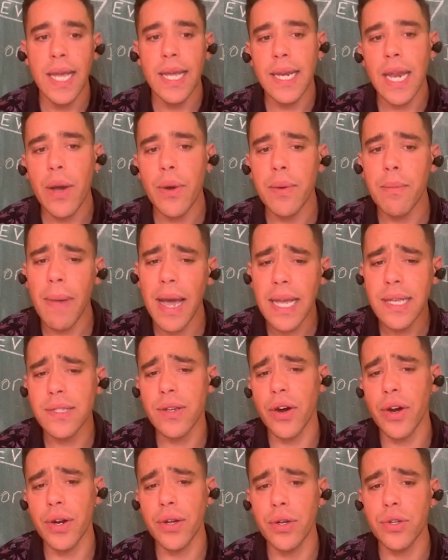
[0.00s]
Now in Maya's
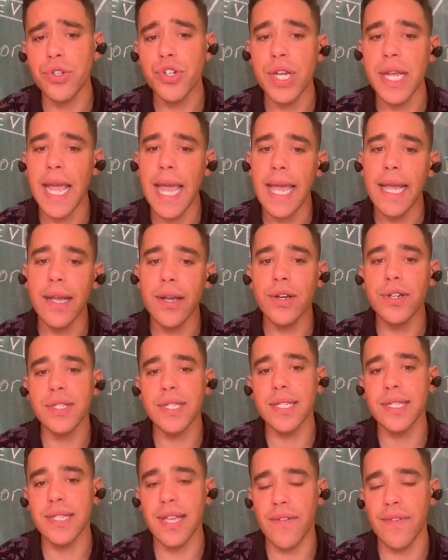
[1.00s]
article, she anchors the
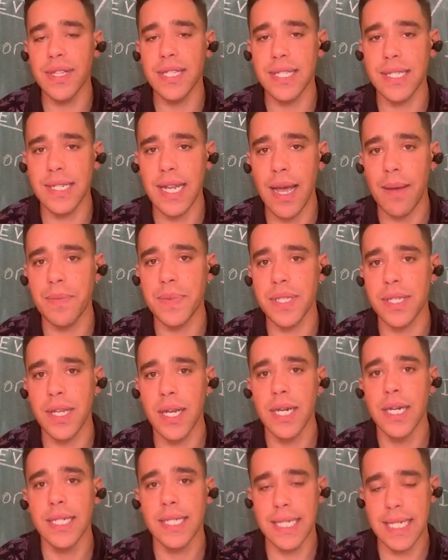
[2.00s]
7 steps
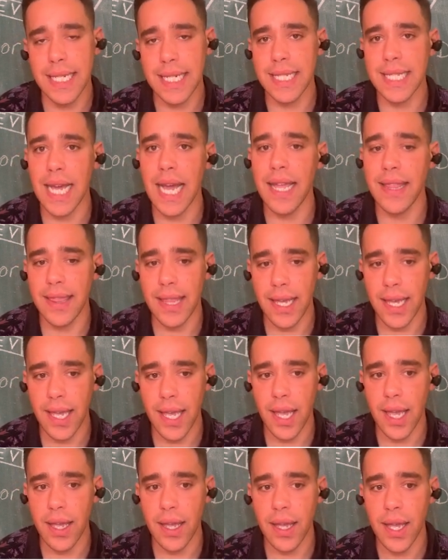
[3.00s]
to design
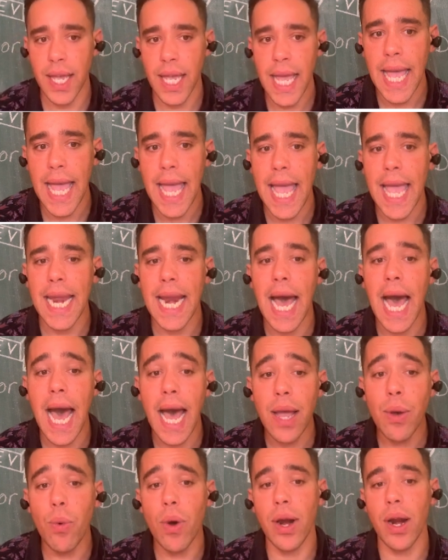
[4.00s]
thinking, and
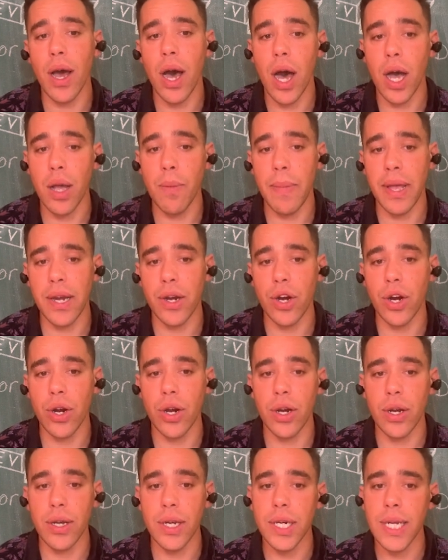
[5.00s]
I want to augment
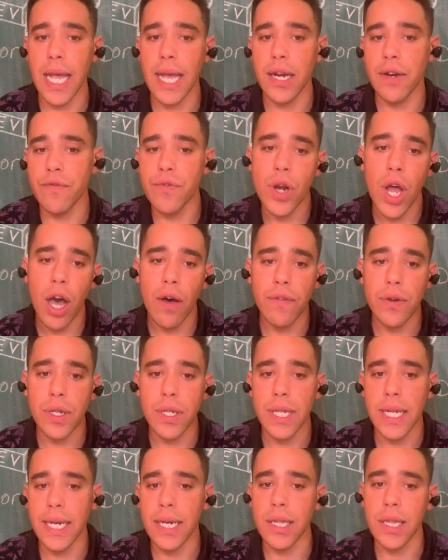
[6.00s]
her kind of
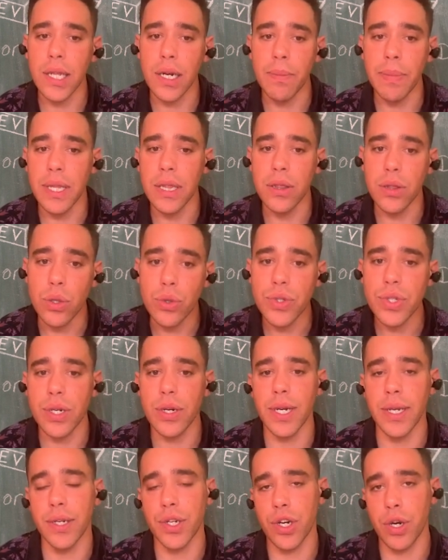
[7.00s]
novel and a little bit looser
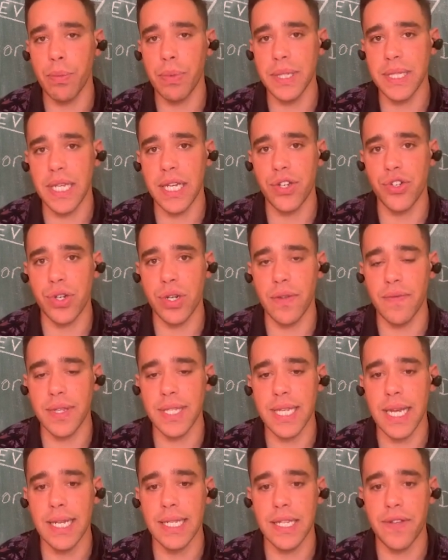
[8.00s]
interpretation of the
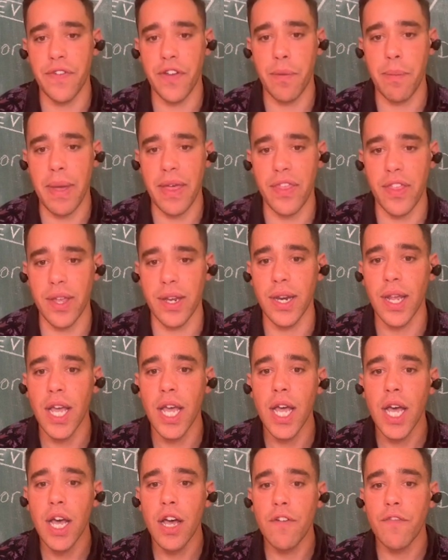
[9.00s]
scientific method
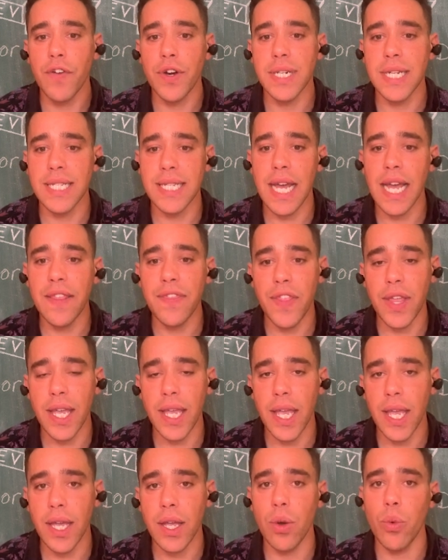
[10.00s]
for design
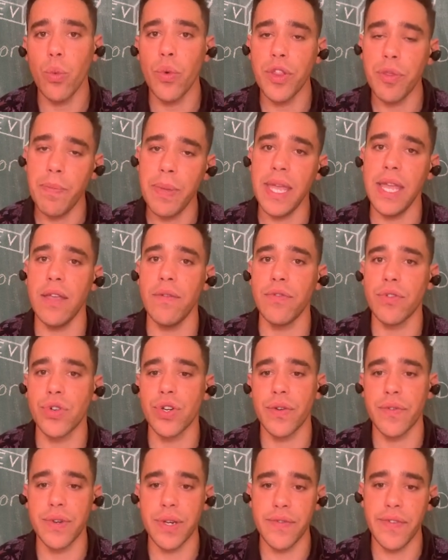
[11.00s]
thinking with
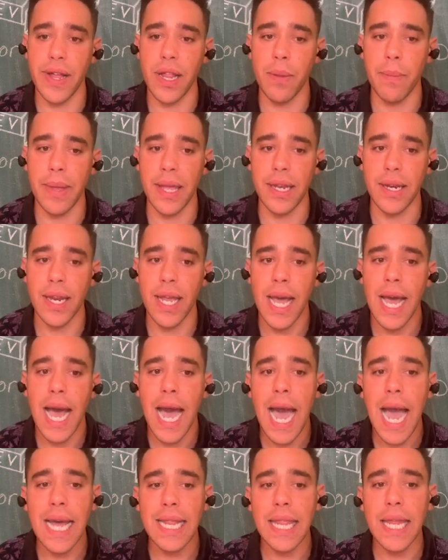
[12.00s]
behavior-driven development,
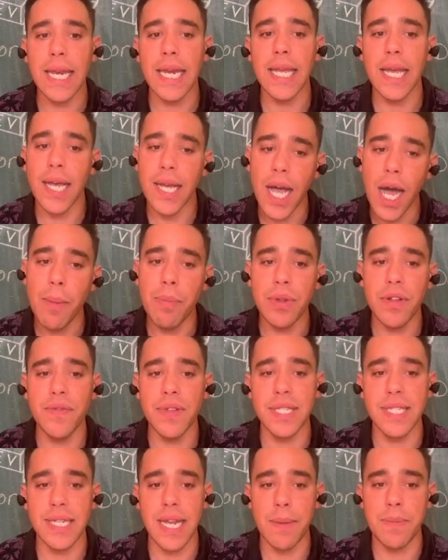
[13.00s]
highlighting a couple of the
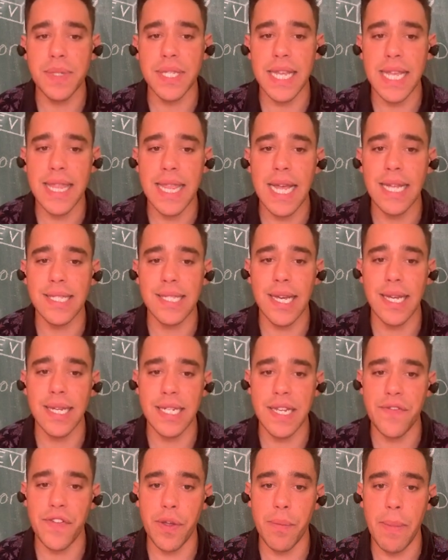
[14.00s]
steps in that
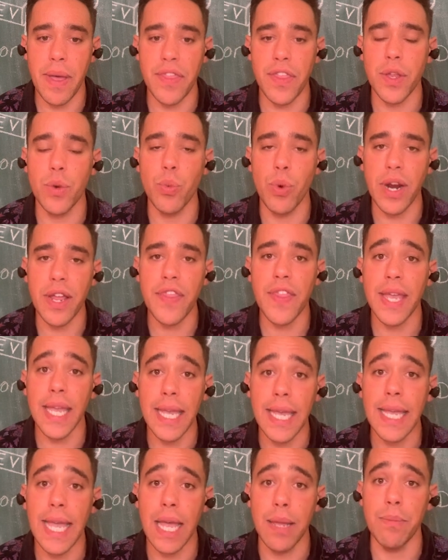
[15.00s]
scientific method where I think
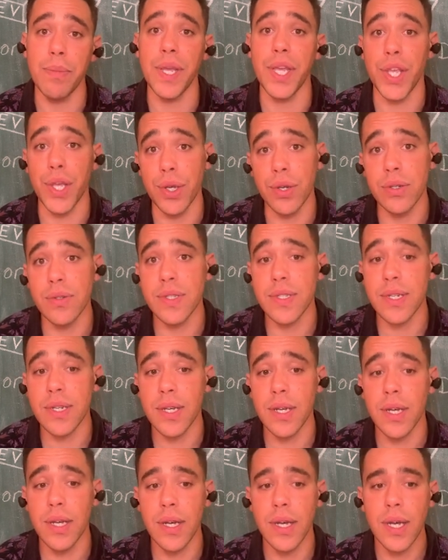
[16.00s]
it can be used.
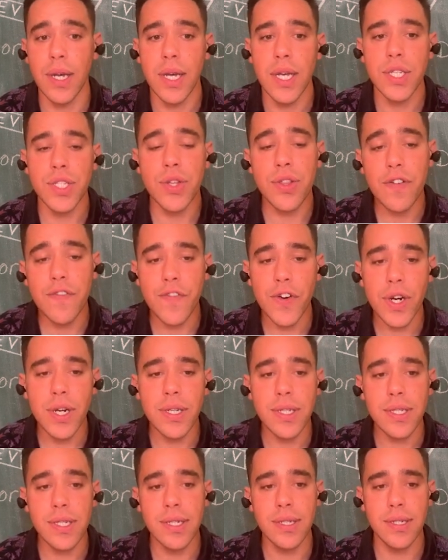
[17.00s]
So the
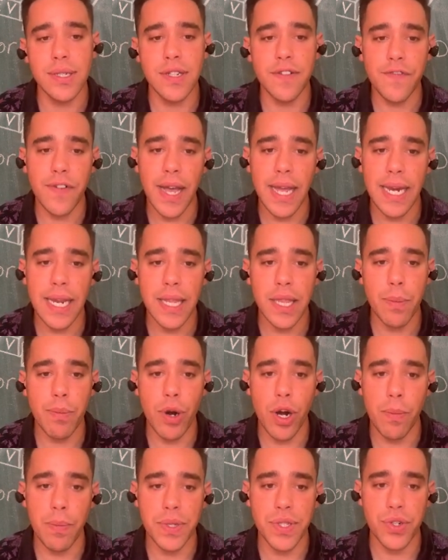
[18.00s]
first, defining the
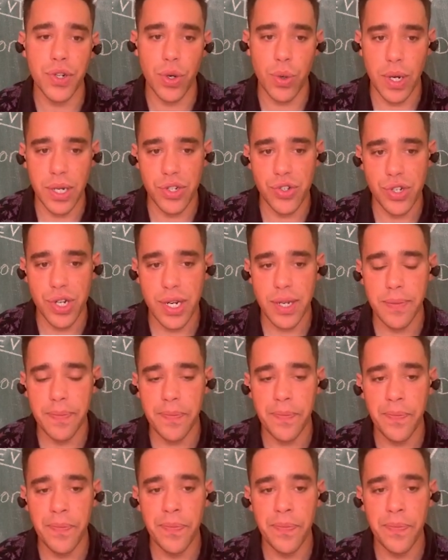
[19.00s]
purpose or question.